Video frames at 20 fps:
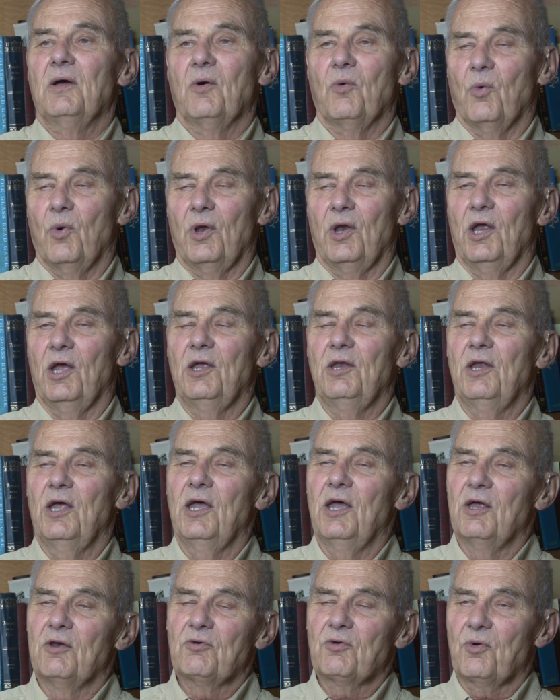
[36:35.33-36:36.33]
we need to
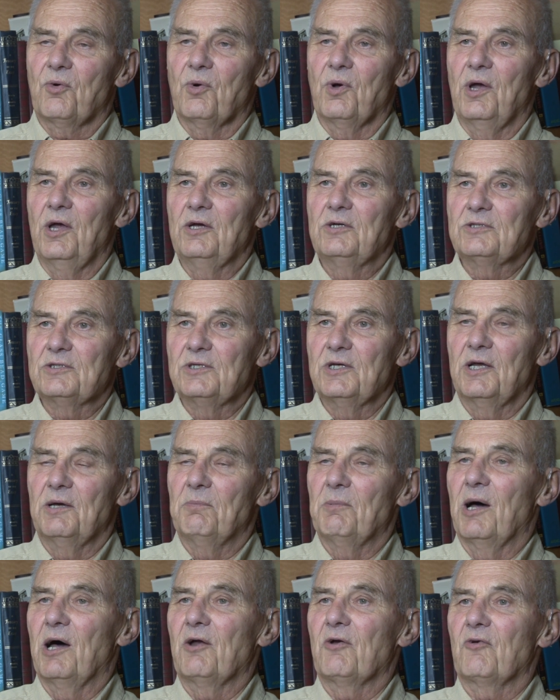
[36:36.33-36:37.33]
increase the
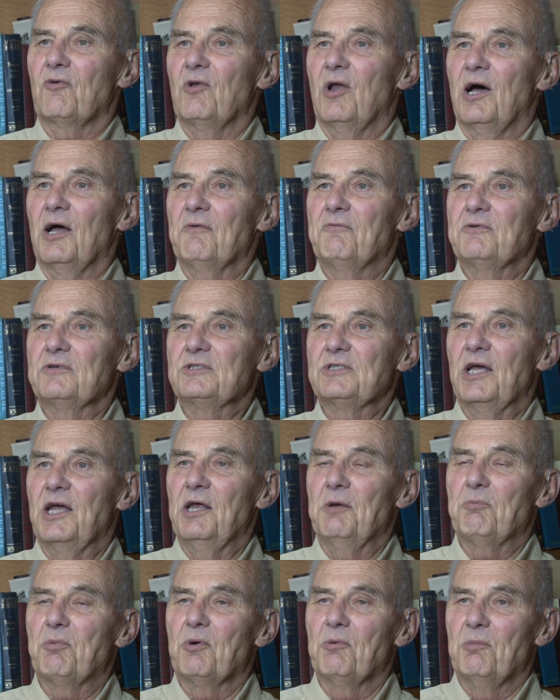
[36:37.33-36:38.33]
amount of
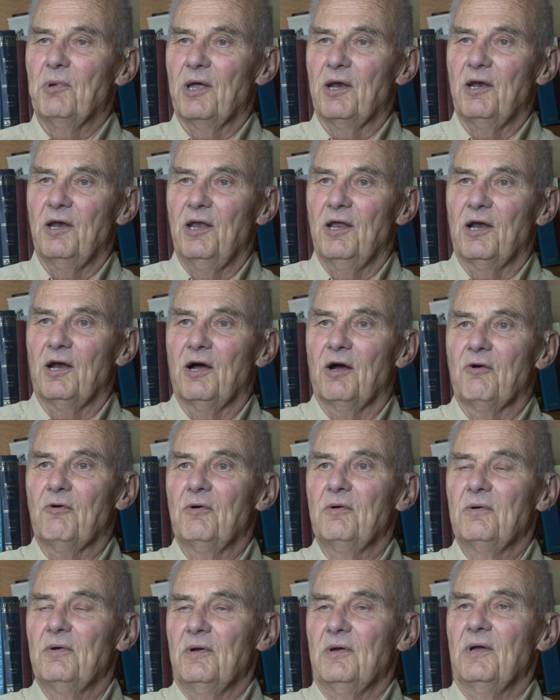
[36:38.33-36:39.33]
glyphosate permitted in
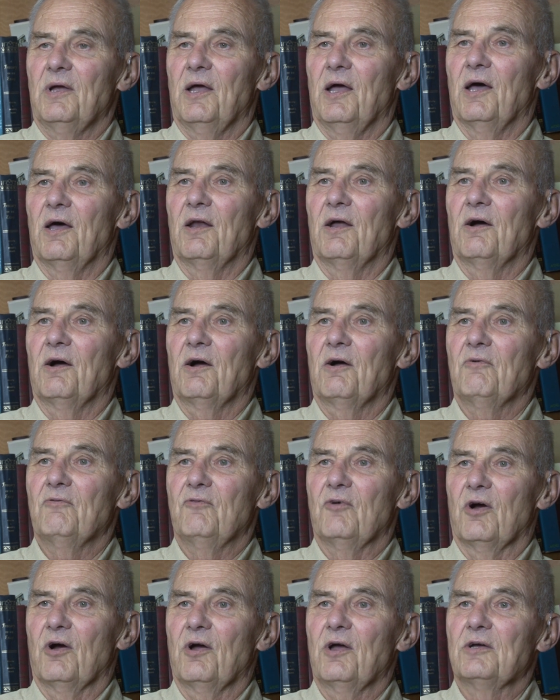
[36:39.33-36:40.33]
our
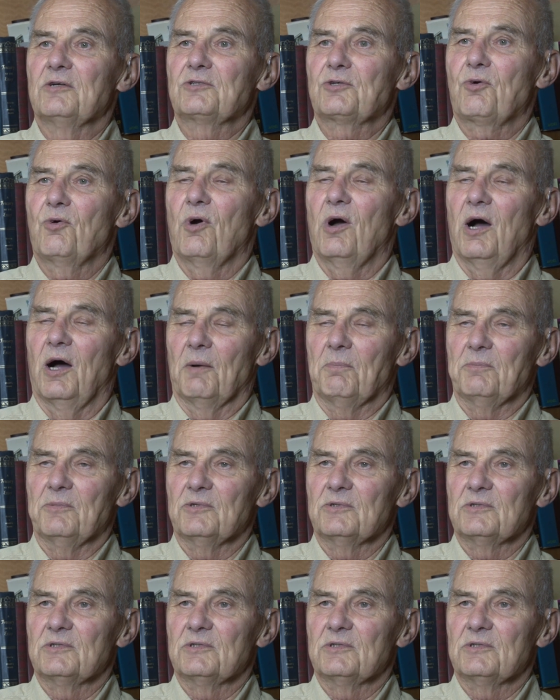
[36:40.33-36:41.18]
various crops.